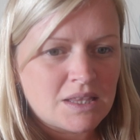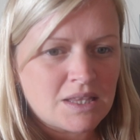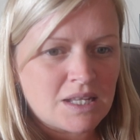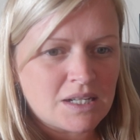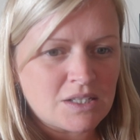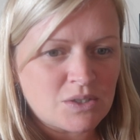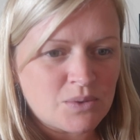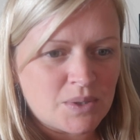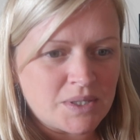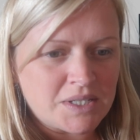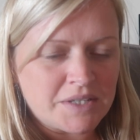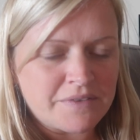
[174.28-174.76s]

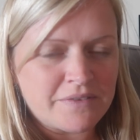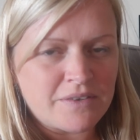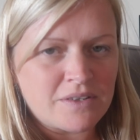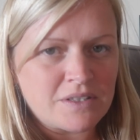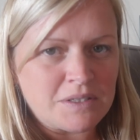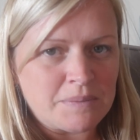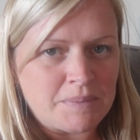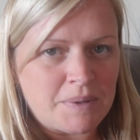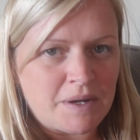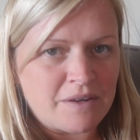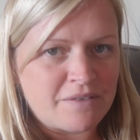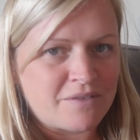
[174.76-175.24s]
That's quite
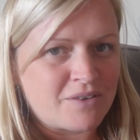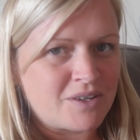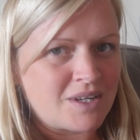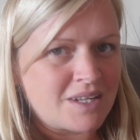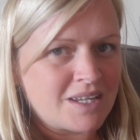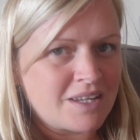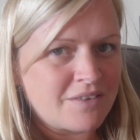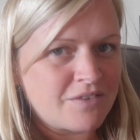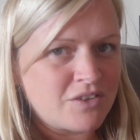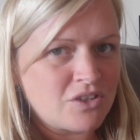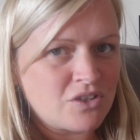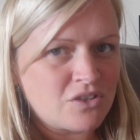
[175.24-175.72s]
difficult to pack for.
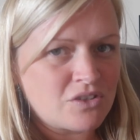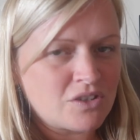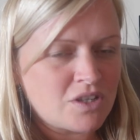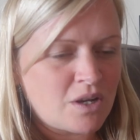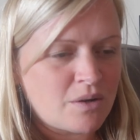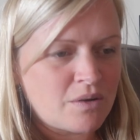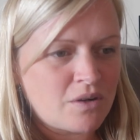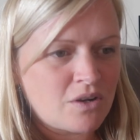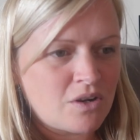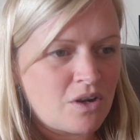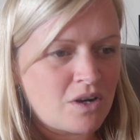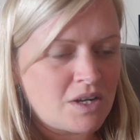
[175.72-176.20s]
Like, if you're just
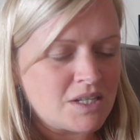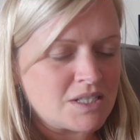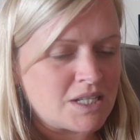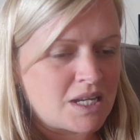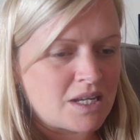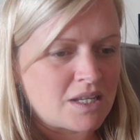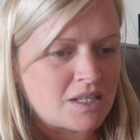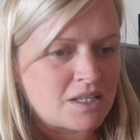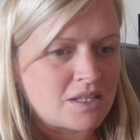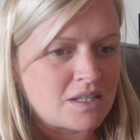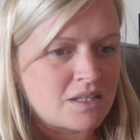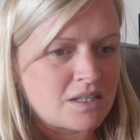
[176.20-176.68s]
going on
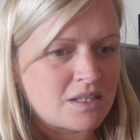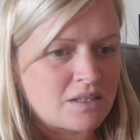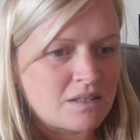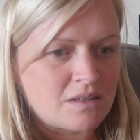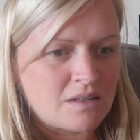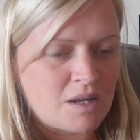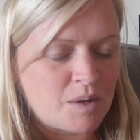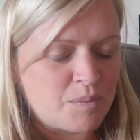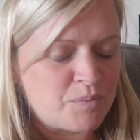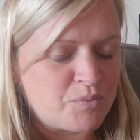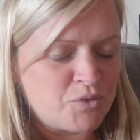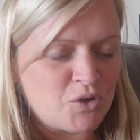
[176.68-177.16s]
holiday
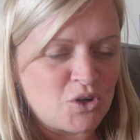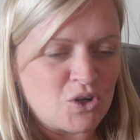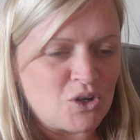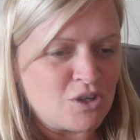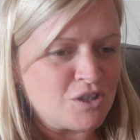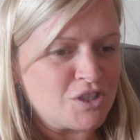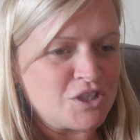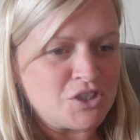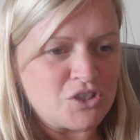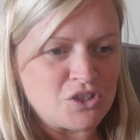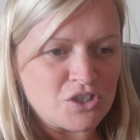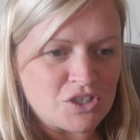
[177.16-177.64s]

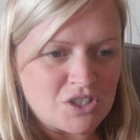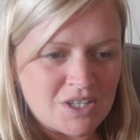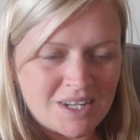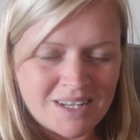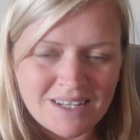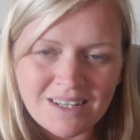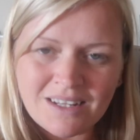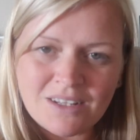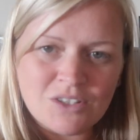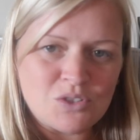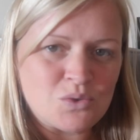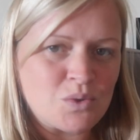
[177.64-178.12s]
abroad, you just
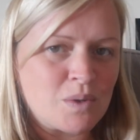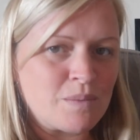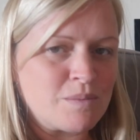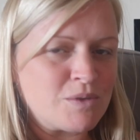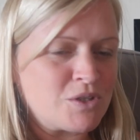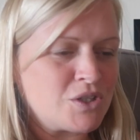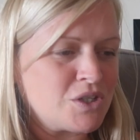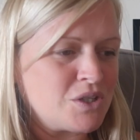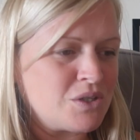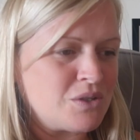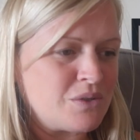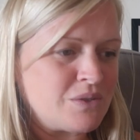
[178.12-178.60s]
like
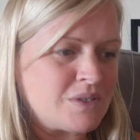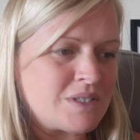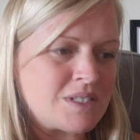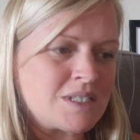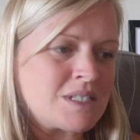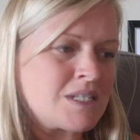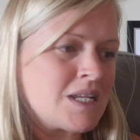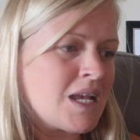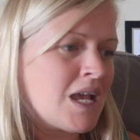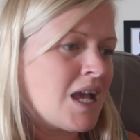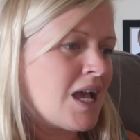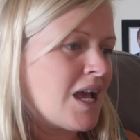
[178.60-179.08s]

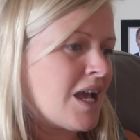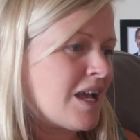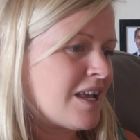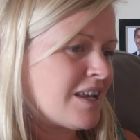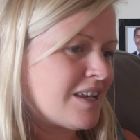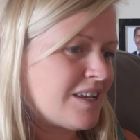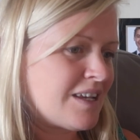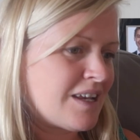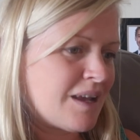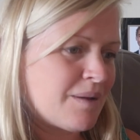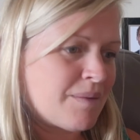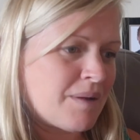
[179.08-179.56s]
swimsuits,
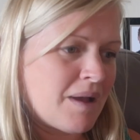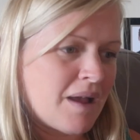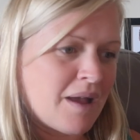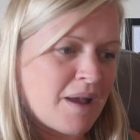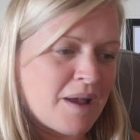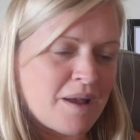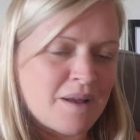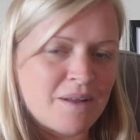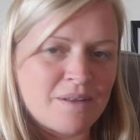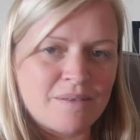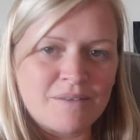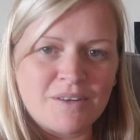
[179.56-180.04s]

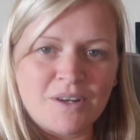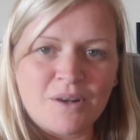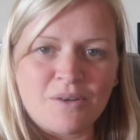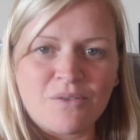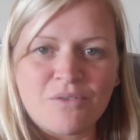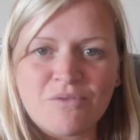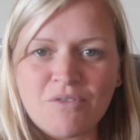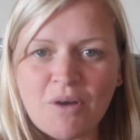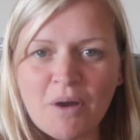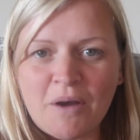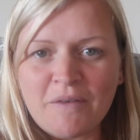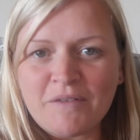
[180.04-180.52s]

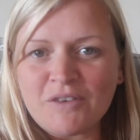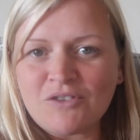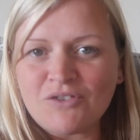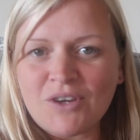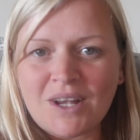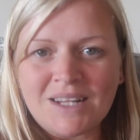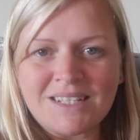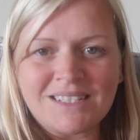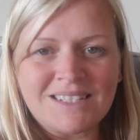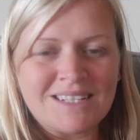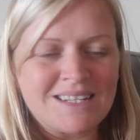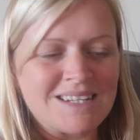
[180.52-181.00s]
throw over
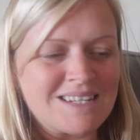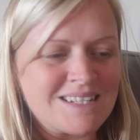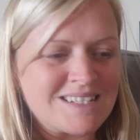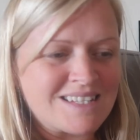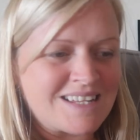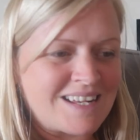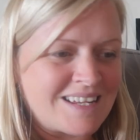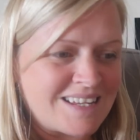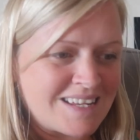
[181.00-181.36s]
dresses.